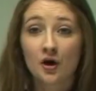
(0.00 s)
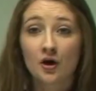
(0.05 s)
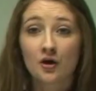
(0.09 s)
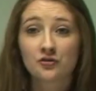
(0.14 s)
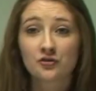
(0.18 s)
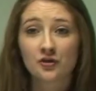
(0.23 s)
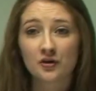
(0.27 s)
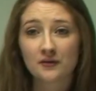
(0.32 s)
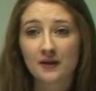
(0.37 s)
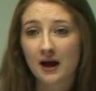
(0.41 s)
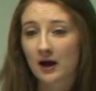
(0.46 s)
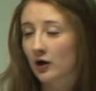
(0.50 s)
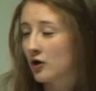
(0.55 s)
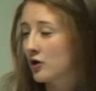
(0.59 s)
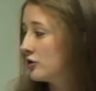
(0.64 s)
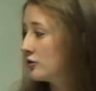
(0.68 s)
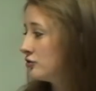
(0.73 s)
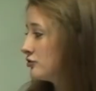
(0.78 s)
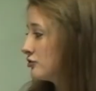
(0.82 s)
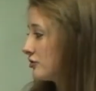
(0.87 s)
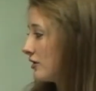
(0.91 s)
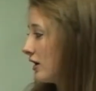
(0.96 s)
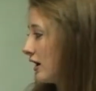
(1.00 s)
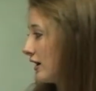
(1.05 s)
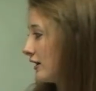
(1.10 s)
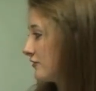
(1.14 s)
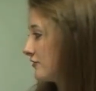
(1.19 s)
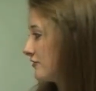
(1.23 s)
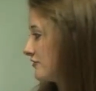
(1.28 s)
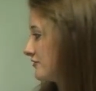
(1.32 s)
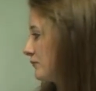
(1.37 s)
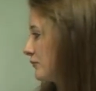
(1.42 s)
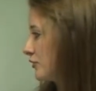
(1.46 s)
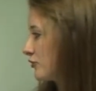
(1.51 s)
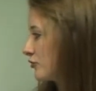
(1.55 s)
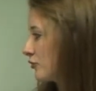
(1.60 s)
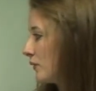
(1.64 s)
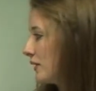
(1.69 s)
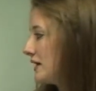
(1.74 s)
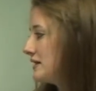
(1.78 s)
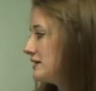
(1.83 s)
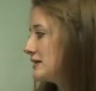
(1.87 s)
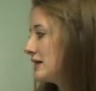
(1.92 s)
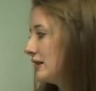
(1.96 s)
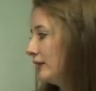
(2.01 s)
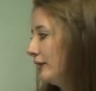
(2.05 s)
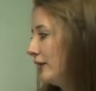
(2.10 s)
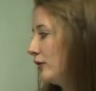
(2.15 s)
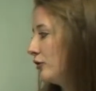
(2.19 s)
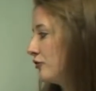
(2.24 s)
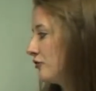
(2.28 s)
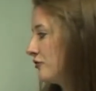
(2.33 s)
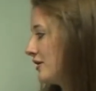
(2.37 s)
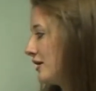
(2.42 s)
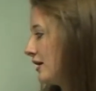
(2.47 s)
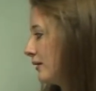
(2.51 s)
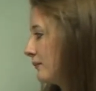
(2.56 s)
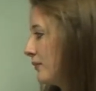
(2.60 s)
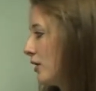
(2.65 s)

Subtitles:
So that contrast between the lilting,